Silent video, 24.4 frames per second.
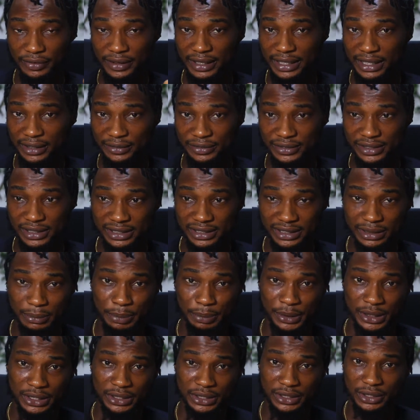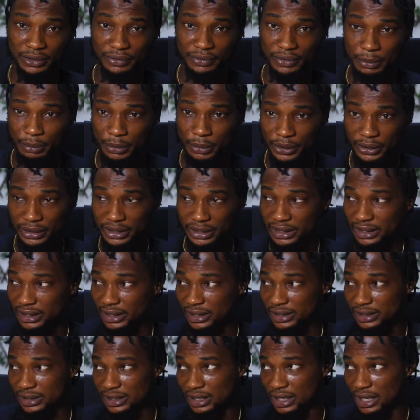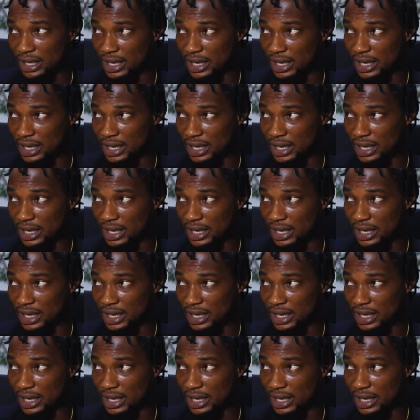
NFTs, the pictures of the monkeys,